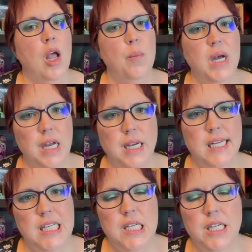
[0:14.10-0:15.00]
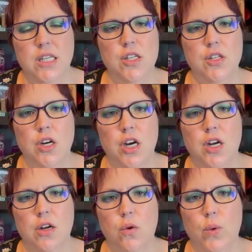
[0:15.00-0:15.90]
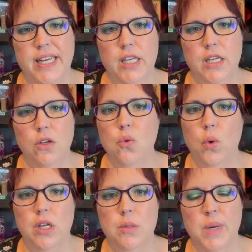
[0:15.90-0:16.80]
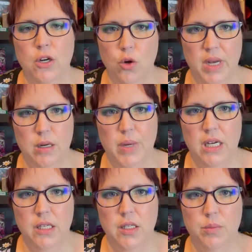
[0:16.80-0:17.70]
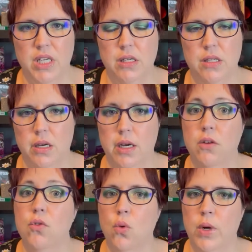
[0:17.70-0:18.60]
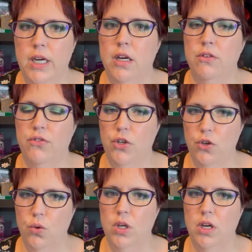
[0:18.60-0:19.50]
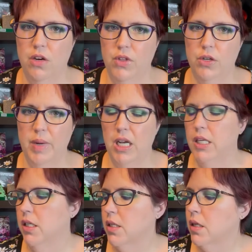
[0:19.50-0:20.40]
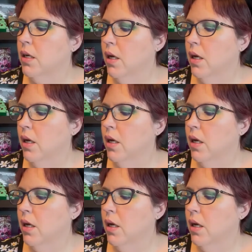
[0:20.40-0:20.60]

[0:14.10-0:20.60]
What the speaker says: But I decided to start ranking with my Nomad palettes because I have quite a few of their palettes.